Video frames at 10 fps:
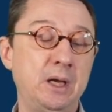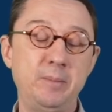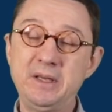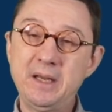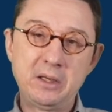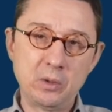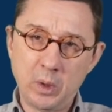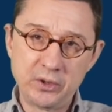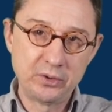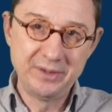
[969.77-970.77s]
I mean, they don't
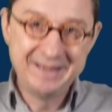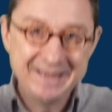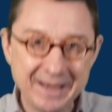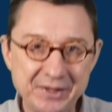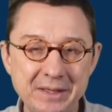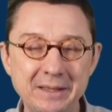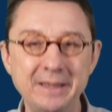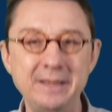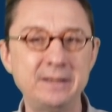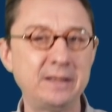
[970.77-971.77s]
want to
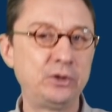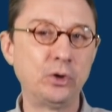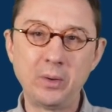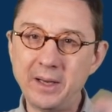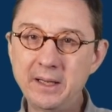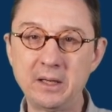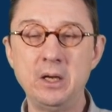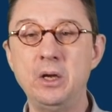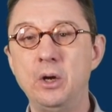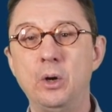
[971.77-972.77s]
de-escalate it, they don't like
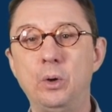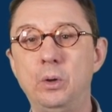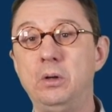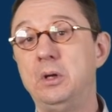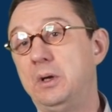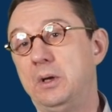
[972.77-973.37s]
all